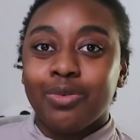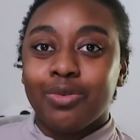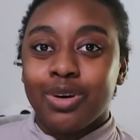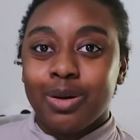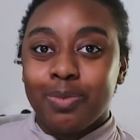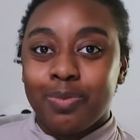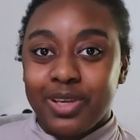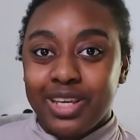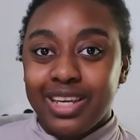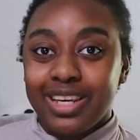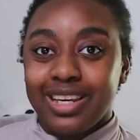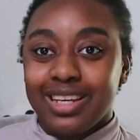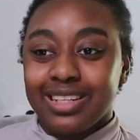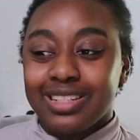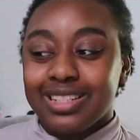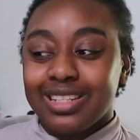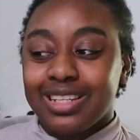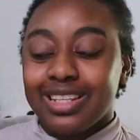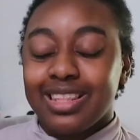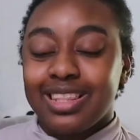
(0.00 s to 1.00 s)

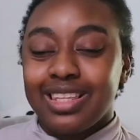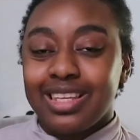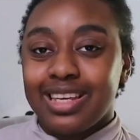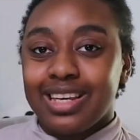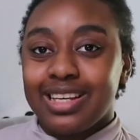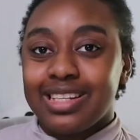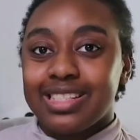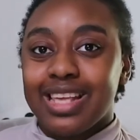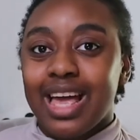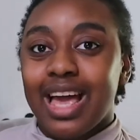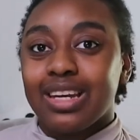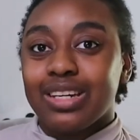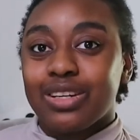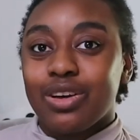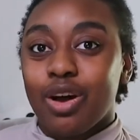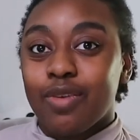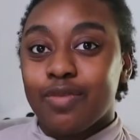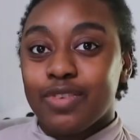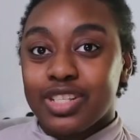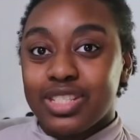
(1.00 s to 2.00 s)
repeat the exact
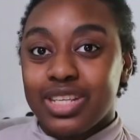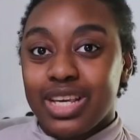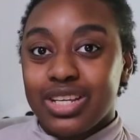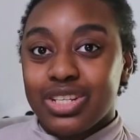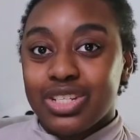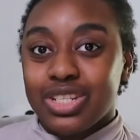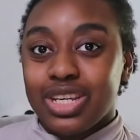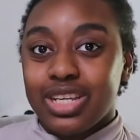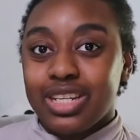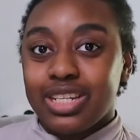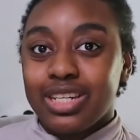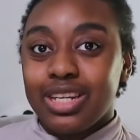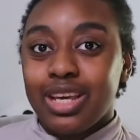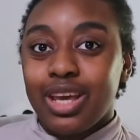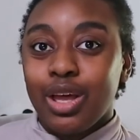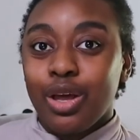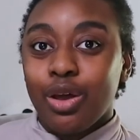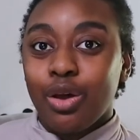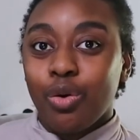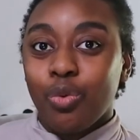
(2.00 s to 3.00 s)
conversation